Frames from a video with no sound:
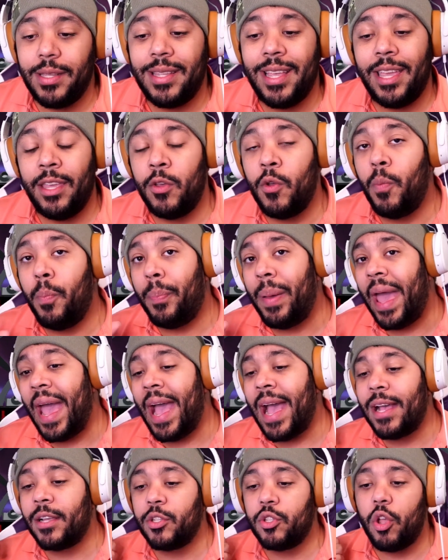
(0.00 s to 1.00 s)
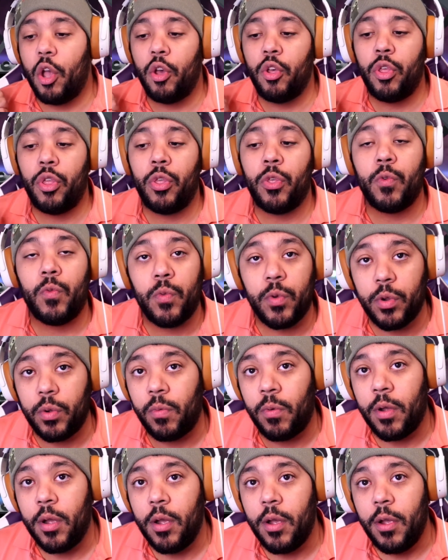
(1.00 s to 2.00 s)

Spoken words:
that you pass through.